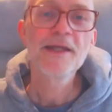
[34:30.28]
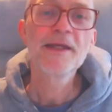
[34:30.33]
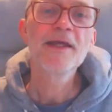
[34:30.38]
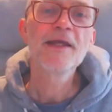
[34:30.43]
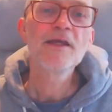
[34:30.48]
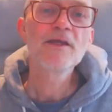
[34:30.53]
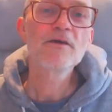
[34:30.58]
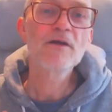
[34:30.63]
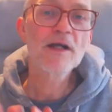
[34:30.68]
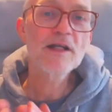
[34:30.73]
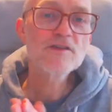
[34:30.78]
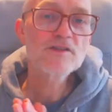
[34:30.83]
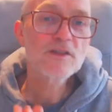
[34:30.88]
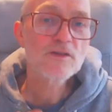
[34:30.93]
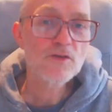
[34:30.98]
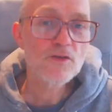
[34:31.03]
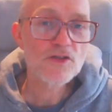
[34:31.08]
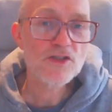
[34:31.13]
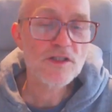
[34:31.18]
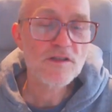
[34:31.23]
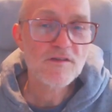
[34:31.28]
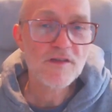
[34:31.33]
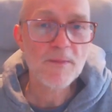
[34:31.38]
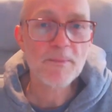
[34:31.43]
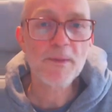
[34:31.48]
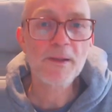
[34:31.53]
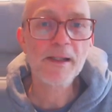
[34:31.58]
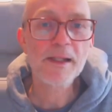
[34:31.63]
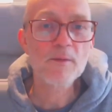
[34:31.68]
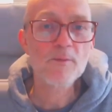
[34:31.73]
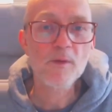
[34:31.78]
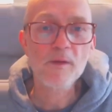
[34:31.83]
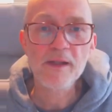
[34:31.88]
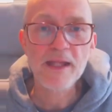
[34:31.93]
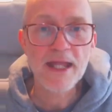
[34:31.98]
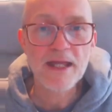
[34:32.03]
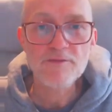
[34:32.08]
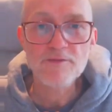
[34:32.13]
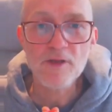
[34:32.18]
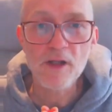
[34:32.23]
Your institution typically will
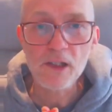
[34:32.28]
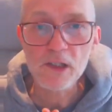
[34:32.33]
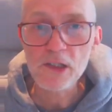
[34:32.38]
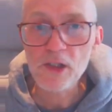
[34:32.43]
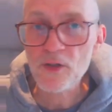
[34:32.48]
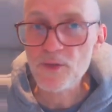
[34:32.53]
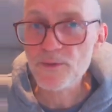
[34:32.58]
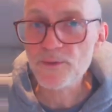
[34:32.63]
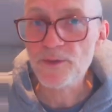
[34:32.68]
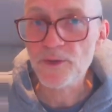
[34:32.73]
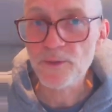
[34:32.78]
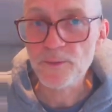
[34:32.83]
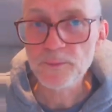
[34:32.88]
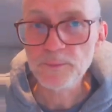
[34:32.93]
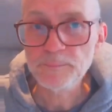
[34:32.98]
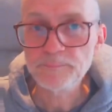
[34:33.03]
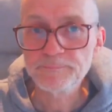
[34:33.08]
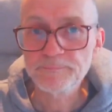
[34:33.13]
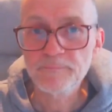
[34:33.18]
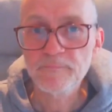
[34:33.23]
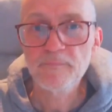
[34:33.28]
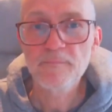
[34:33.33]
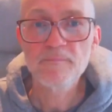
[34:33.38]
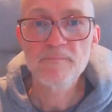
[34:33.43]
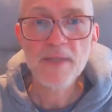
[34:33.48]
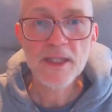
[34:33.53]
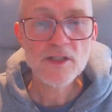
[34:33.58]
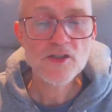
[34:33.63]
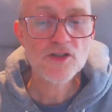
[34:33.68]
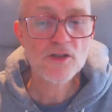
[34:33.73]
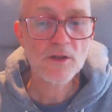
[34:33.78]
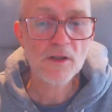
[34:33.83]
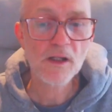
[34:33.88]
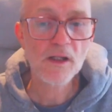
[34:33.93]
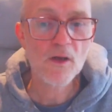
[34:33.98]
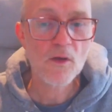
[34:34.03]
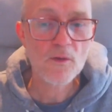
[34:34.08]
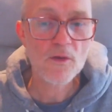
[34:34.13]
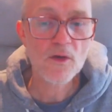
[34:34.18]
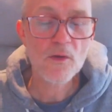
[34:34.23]
have a logo. Make sure the
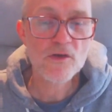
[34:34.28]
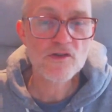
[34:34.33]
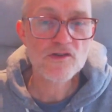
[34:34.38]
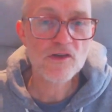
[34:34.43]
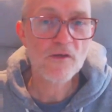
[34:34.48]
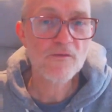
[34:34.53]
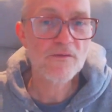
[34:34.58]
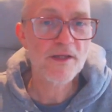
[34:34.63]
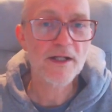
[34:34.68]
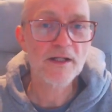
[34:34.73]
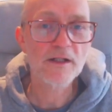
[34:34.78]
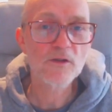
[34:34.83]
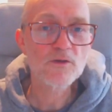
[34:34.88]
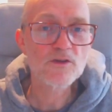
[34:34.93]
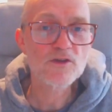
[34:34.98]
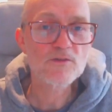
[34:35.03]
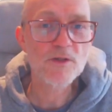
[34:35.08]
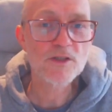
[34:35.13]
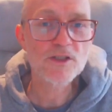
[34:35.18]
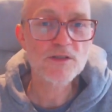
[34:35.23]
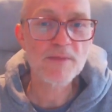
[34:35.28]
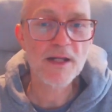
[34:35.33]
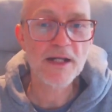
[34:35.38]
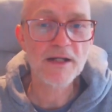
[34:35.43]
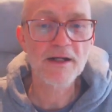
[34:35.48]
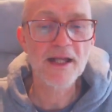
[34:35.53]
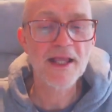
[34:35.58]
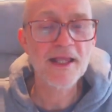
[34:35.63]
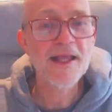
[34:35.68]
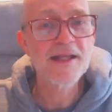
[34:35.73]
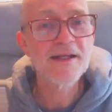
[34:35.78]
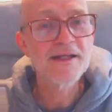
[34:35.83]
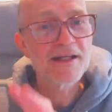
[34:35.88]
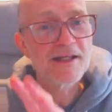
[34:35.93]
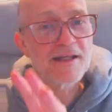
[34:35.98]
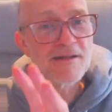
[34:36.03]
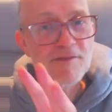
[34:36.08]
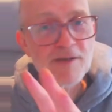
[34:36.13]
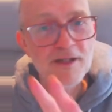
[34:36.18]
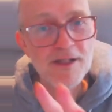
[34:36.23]
logo is on there. It looks much better. Again, I
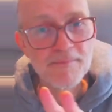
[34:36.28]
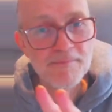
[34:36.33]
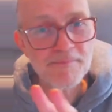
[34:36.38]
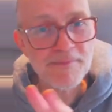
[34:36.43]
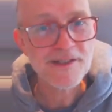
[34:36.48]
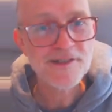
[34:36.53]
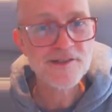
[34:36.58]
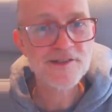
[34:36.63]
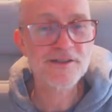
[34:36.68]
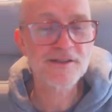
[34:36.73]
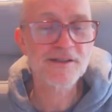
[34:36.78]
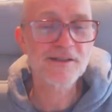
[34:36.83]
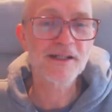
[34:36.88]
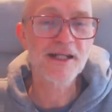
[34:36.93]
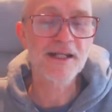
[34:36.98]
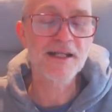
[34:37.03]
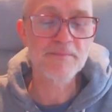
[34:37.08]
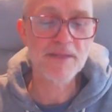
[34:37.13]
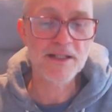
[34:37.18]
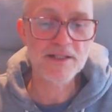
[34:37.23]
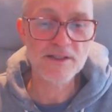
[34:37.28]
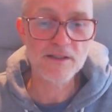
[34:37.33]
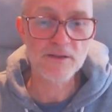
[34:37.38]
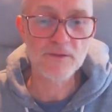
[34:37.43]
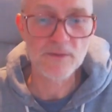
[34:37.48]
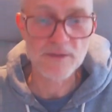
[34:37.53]
have a little picture and it makes it look